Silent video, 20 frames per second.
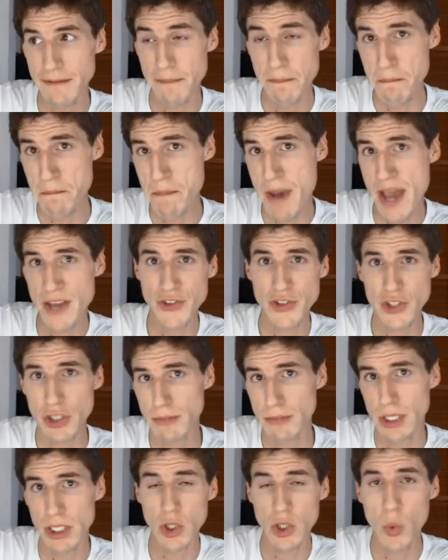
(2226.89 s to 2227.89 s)

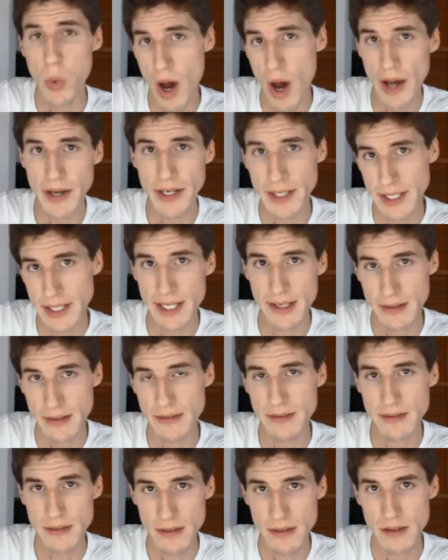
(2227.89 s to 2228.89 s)
measurable
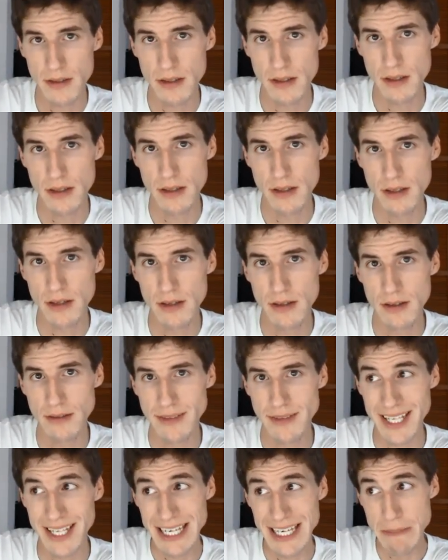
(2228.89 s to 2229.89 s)
quantities
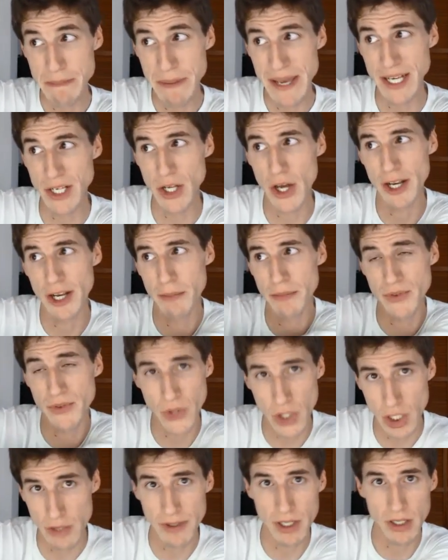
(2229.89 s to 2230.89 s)
that depend on
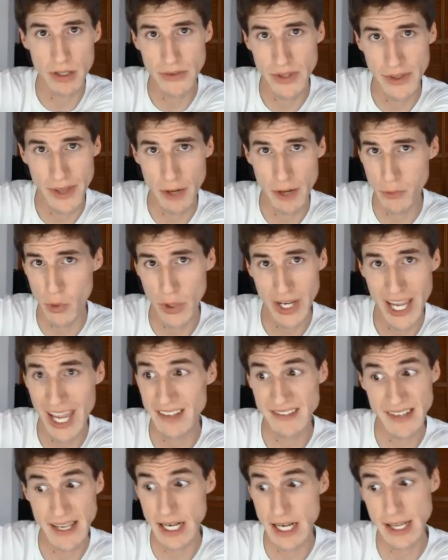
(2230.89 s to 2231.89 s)
observers and therefore
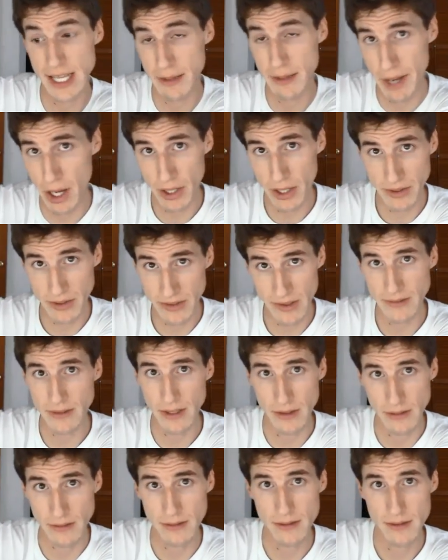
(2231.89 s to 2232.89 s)
can't say anything about
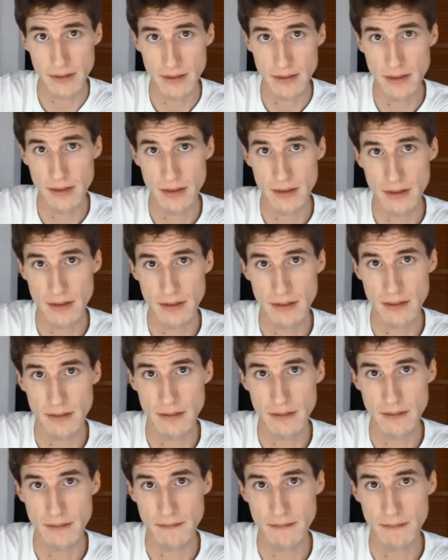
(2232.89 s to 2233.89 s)
existence,
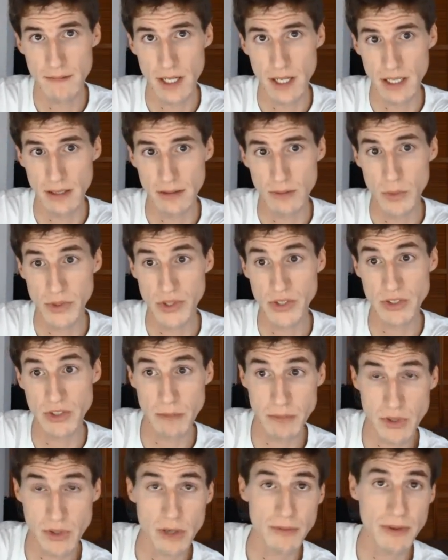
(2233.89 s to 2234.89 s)
which is
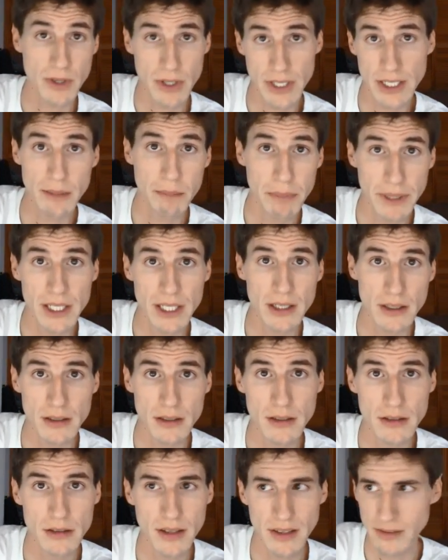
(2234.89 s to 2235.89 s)
observer independent.
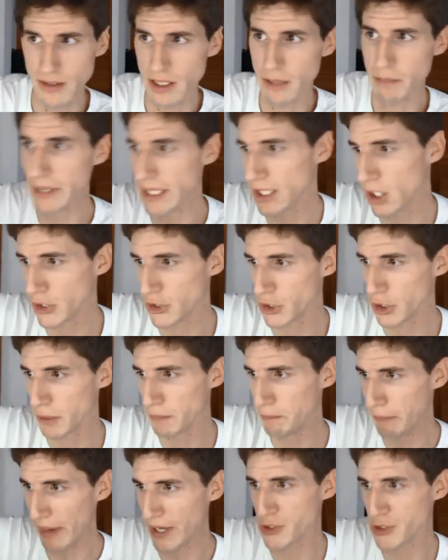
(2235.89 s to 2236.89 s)
It doesn't depend on your
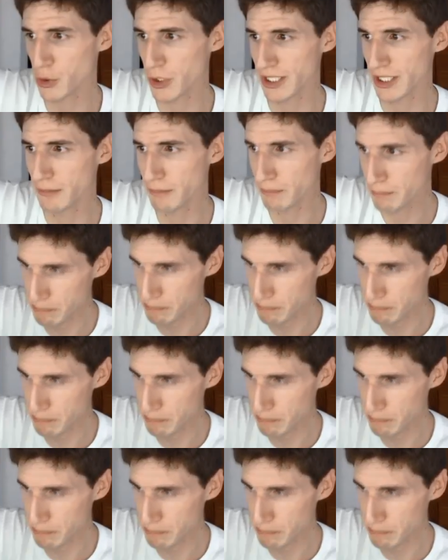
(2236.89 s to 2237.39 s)
measurement